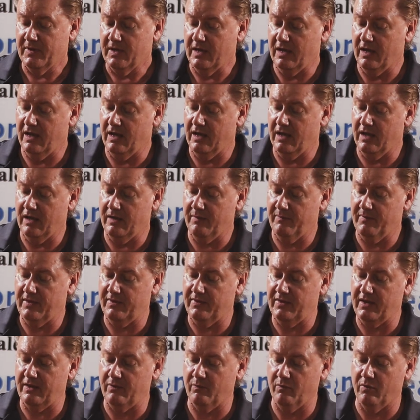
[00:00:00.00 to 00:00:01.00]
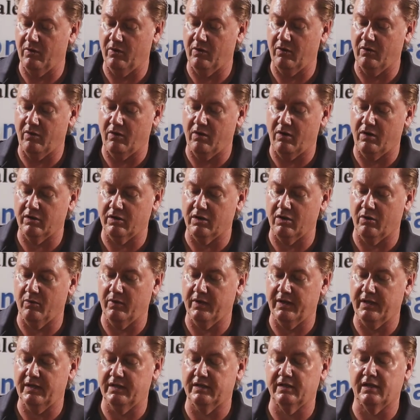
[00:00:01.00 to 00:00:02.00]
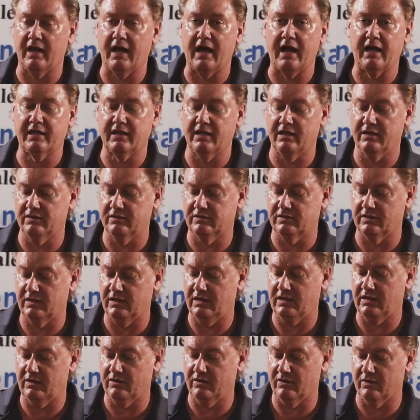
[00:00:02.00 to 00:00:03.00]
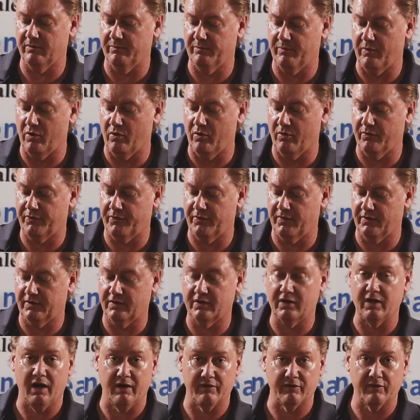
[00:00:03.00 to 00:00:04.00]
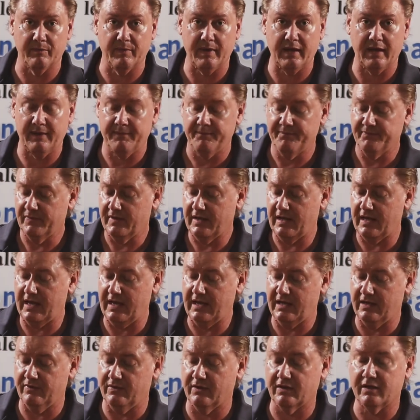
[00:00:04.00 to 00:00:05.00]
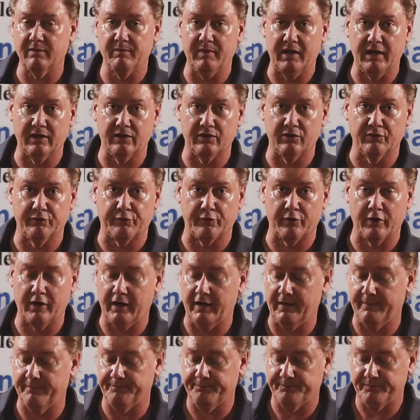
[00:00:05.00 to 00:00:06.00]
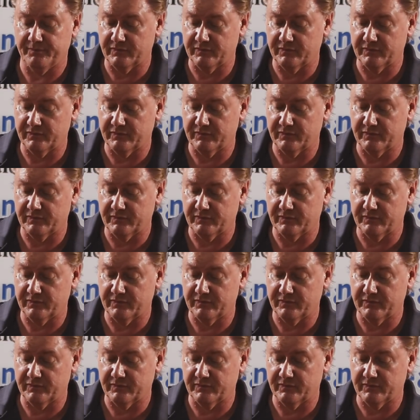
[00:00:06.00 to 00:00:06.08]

And they will all go in and lock into either both the government and the Commander frame.